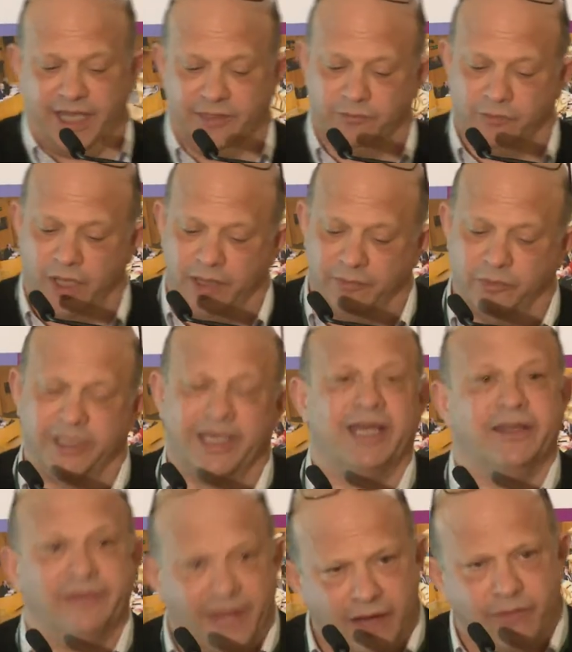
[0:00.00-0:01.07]
and, and we're
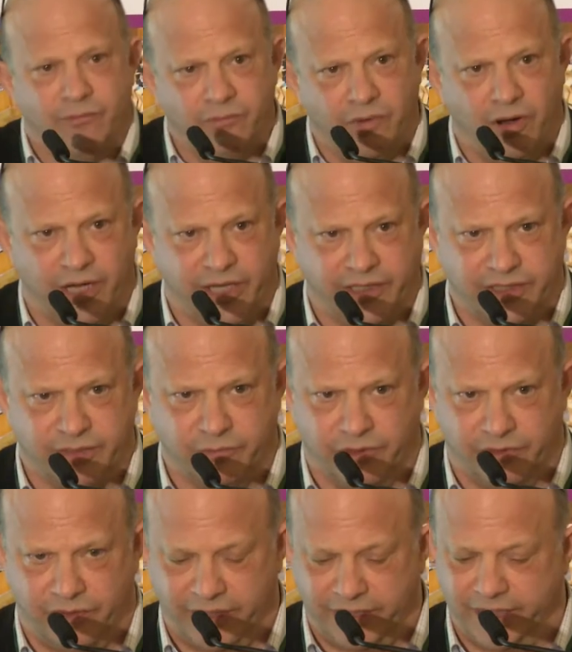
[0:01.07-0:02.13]
getting that right, and we're
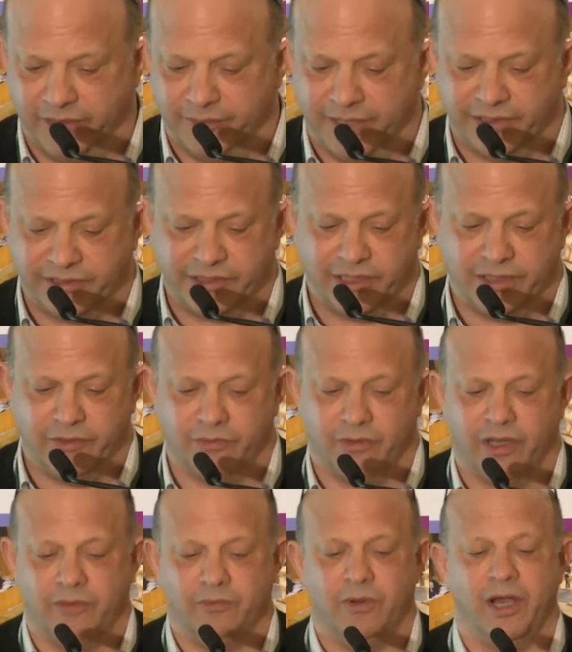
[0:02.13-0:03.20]
thinking about it in the
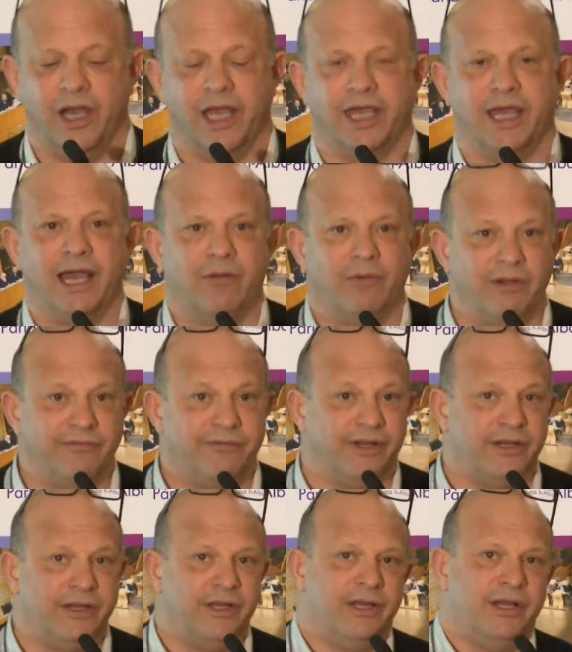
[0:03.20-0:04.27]
right way.
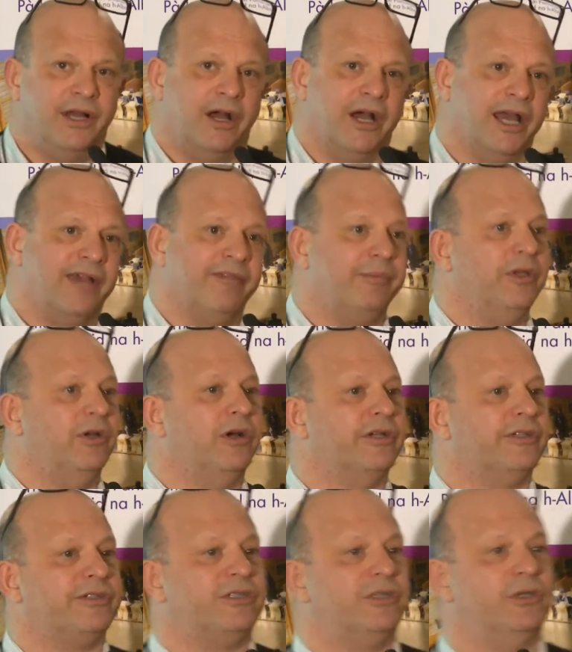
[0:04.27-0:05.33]
However, I have been
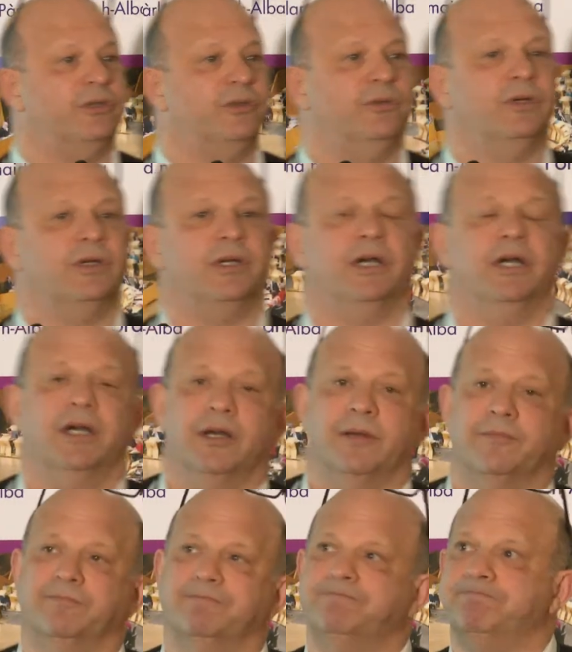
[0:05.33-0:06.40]
asked to
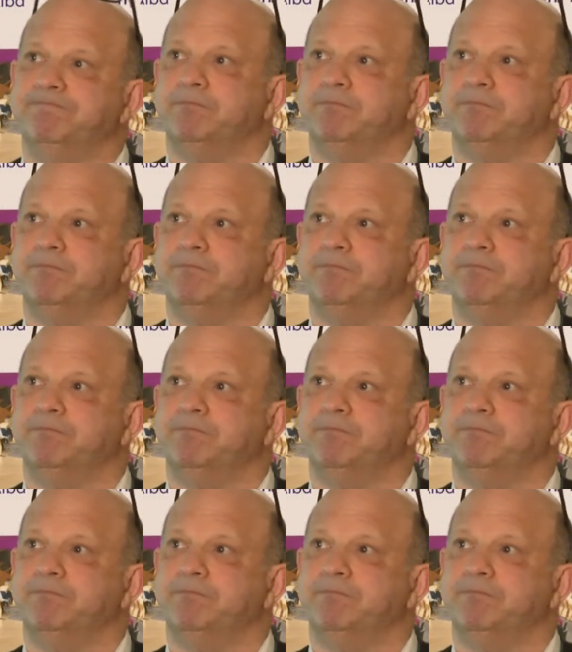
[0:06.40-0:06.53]
um,